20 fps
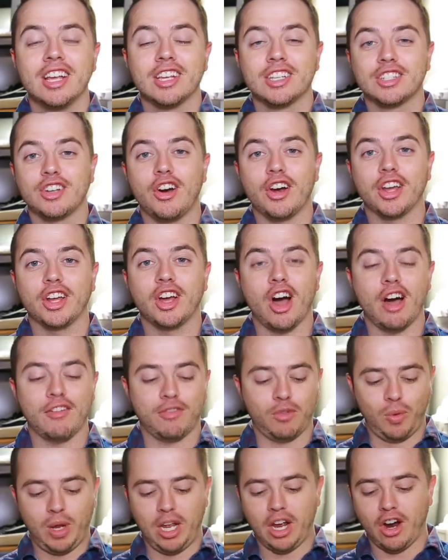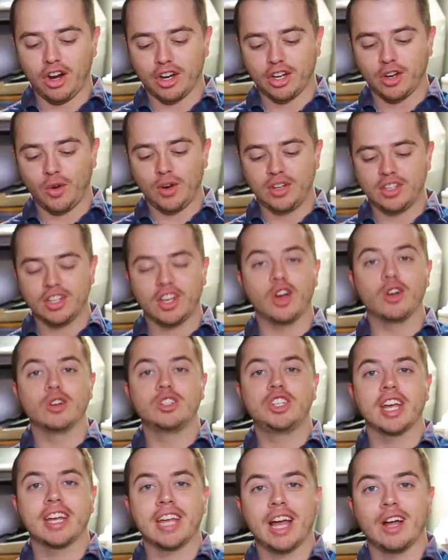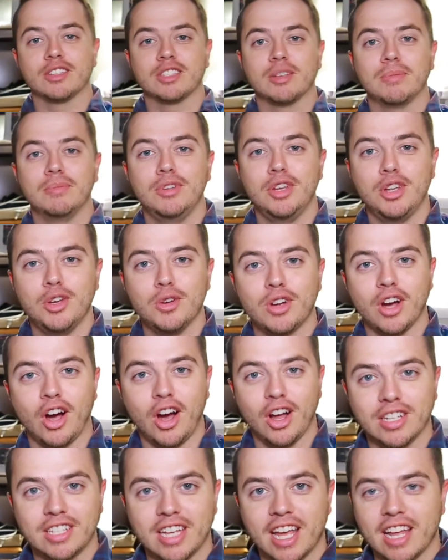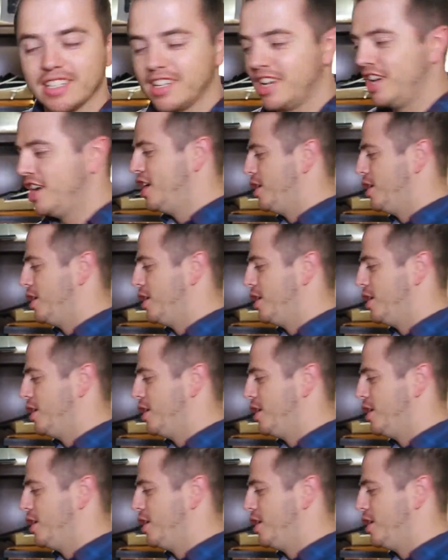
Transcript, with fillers: Starting off, we are going to go check out some new content.